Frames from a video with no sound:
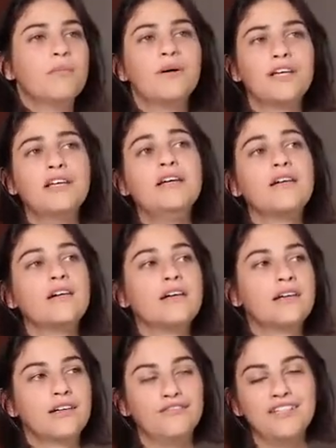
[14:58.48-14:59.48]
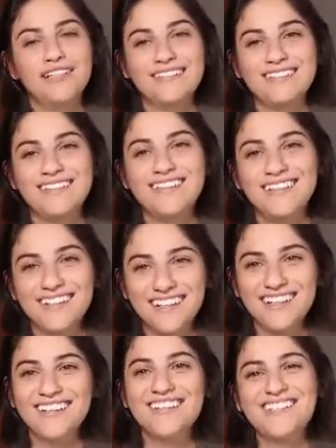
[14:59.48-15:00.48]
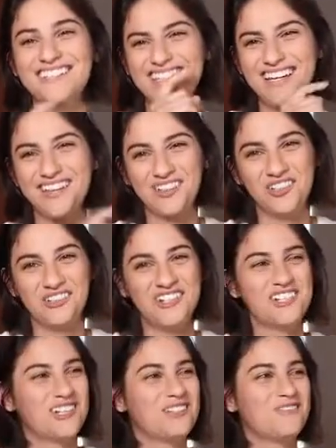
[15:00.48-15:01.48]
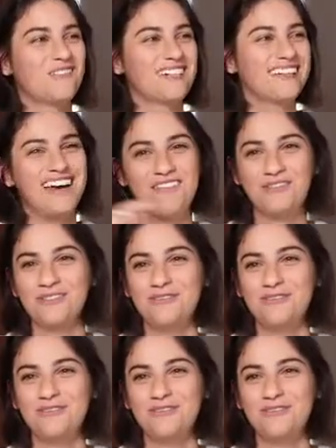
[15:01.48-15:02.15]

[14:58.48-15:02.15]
But here, conveniently, this is like the cooking shows where they have